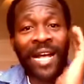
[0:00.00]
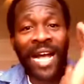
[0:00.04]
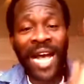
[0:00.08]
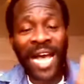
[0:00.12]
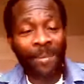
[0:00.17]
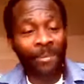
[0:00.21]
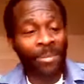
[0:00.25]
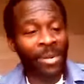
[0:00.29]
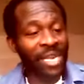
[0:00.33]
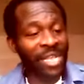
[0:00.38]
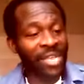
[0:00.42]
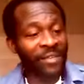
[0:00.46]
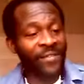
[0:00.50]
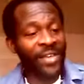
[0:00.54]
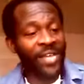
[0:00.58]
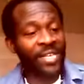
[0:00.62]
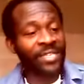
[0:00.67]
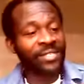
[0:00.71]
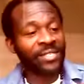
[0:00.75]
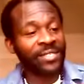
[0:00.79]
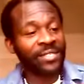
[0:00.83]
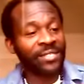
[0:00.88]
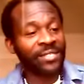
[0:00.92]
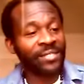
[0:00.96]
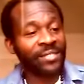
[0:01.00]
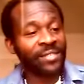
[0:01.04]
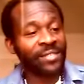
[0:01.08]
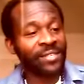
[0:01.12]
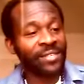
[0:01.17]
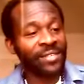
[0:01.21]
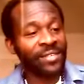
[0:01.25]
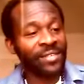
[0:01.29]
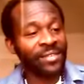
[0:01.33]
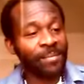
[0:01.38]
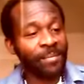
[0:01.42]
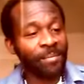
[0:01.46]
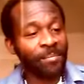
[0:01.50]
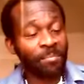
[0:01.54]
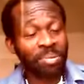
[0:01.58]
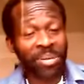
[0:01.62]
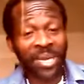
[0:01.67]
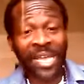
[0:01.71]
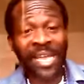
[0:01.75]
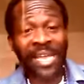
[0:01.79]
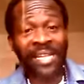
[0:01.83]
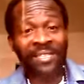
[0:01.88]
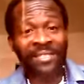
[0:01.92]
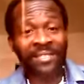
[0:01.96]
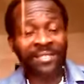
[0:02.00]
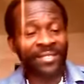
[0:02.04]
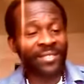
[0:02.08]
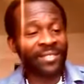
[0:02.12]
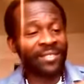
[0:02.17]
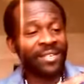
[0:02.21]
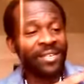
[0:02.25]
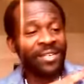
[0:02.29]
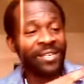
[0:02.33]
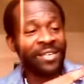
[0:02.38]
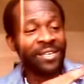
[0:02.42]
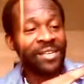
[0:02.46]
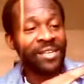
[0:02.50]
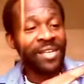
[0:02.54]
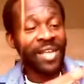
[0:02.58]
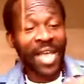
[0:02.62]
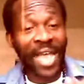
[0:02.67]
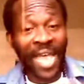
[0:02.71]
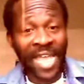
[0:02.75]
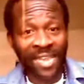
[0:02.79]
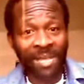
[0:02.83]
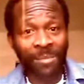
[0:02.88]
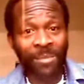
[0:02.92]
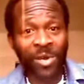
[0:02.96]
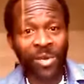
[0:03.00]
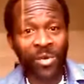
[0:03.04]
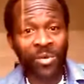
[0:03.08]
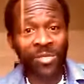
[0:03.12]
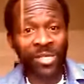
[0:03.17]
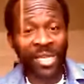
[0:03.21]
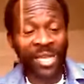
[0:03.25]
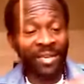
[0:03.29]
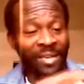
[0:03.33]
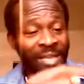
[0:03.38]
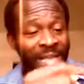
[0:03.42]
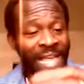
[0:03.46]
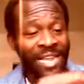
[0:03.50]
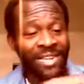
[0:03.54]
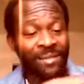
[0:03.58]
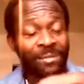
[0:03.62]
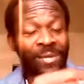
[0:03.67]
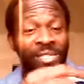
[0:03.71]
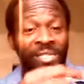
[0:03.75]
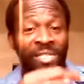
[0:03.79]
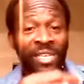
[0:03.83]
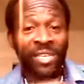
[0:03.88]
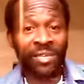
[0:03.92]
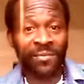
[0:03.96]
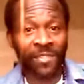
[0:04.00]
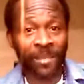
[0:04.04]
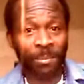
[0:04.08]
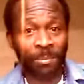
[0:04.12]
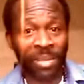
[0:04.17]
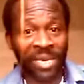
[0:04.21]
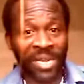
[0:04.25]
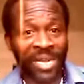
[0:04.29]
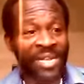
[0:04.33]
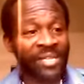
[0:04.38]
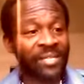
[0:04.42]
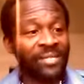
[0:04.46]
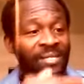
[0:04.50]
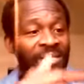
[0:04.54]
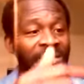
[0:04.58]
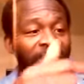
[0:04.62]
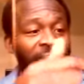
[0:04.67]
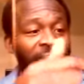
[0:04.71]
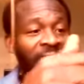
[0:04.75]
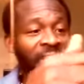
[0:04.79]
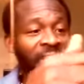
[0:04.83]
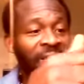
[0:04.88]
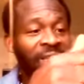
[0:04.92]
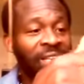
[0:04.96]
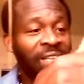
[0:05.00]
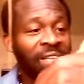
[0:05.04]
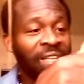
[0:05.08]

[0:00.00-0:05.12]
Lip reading: I believe it's plants, animals, and the animals eat of the plants.